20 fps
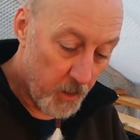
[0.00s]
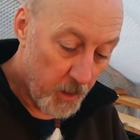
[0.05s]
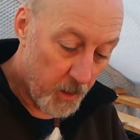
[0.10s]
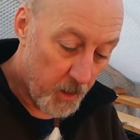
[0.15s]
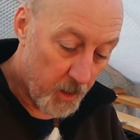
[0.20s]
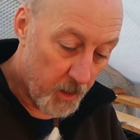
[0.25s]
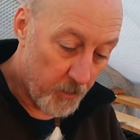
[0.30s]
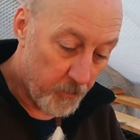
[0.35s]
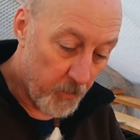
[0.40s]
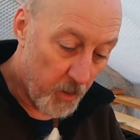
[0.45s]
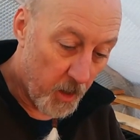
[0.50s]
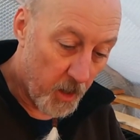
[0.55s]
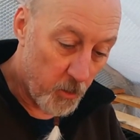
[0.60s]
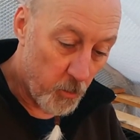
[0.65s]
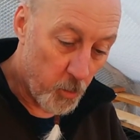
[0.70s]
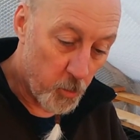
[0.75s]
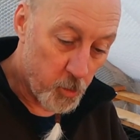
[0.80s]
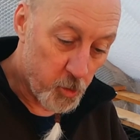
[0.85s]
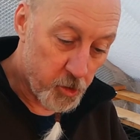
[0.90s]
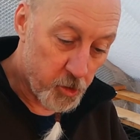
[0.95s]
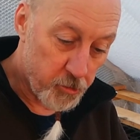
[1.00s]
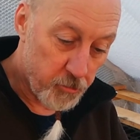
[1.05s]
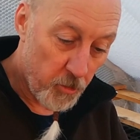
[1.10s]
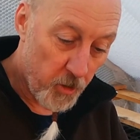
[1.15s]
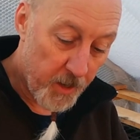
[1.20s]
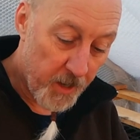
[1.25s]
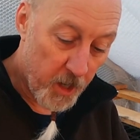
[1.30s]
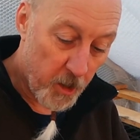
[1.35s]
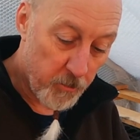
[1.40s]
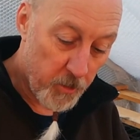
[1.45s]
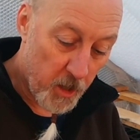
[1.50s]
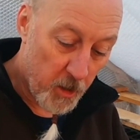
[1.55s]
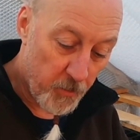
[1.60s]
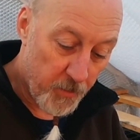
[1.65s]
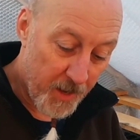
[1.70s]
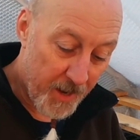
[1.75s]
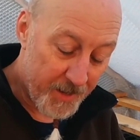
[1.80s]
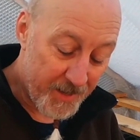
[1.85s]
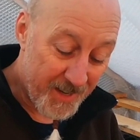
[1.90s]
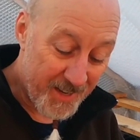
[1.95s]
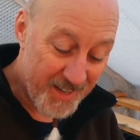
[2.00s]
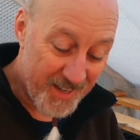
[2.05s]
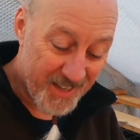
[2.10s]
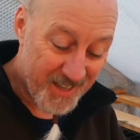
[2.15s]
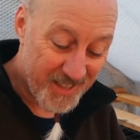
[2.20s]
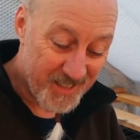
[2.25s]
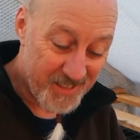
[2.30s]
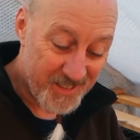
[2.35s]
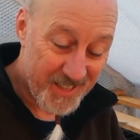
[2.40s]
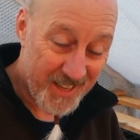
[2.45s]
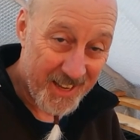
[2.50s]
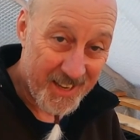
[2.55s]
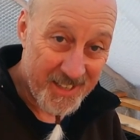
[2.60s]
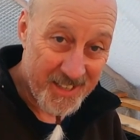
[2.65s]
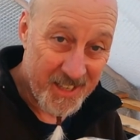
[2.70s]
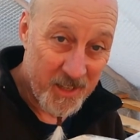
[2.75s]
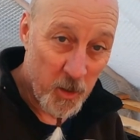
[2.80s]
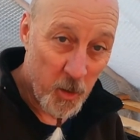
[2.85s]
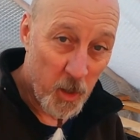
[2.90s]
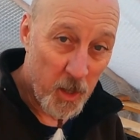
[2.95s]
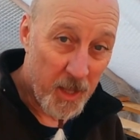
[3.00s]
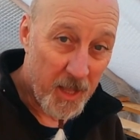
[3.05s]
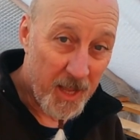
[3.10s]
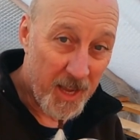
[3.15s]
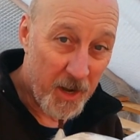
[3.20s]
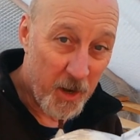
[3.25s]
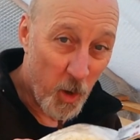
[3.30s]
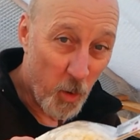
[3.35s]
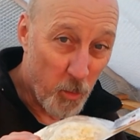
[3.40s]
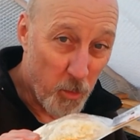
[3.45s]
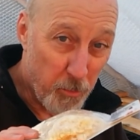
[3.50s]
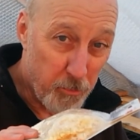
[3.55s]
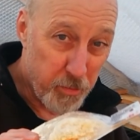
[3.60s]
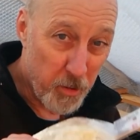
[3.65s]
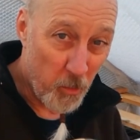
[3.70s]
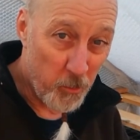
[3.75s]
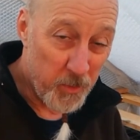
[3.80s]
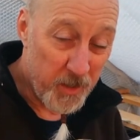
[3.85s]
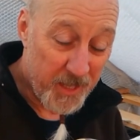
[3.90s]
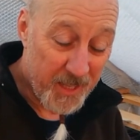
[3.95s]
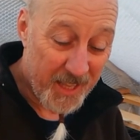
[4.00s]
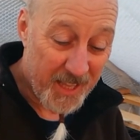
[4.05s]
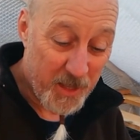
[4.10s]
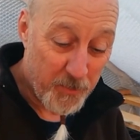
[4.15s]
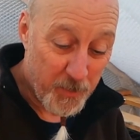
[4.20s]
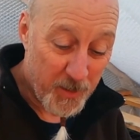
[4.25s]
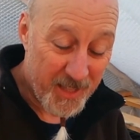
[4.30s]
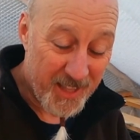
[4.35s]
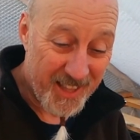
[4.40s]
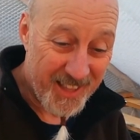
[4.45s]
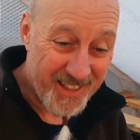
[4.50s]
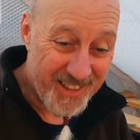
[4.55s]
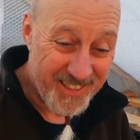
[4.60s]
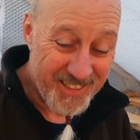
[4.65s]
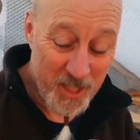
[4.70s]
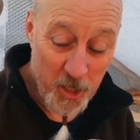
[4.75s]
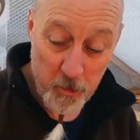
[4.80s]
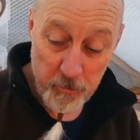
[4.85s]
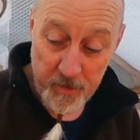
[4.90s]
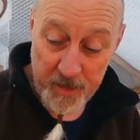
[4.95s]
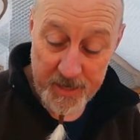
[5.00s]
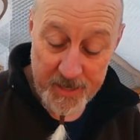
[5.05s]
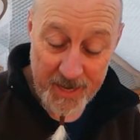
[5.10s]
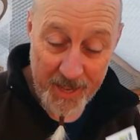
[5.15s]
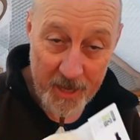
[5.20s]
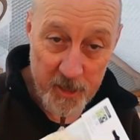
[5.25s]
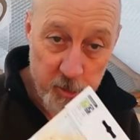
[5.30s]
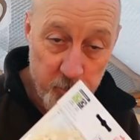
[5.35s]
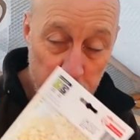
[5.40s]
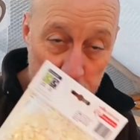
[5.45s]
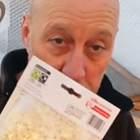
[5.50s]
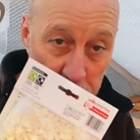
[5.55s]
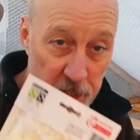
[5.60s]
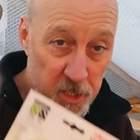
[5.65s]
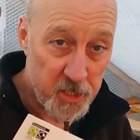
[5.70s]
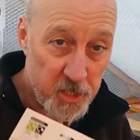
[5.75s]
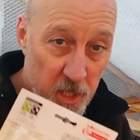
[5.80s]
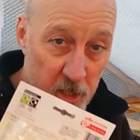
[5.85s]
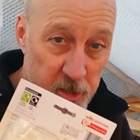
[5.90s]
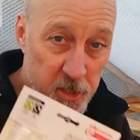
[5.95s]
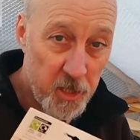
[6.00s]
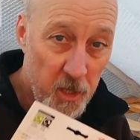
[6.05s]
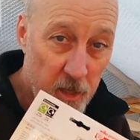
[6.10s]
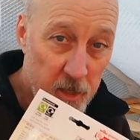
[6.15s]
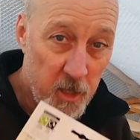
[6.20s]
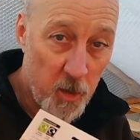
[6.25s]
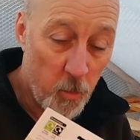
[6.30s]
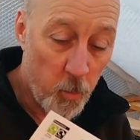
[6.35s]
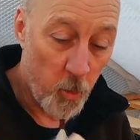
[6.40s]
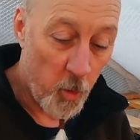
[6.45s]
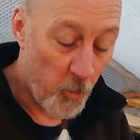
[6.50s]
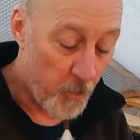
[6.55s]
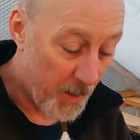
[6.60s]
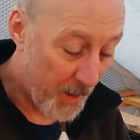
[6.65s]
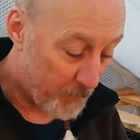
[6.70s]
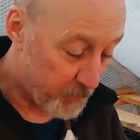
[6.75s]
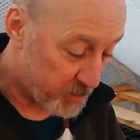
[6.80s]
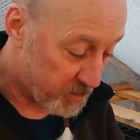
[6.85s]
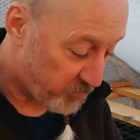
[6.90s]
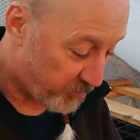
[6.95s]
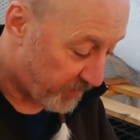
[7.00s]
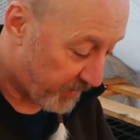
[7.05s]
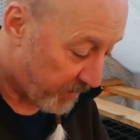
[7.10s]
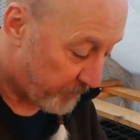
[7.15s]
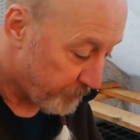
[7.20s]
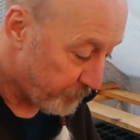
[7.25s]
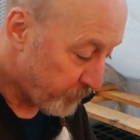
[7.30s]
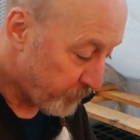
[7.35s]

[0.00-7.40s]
I will try and grow that in a container, and I will probably keep it in the greenhouse because it does like a warm atmosphere.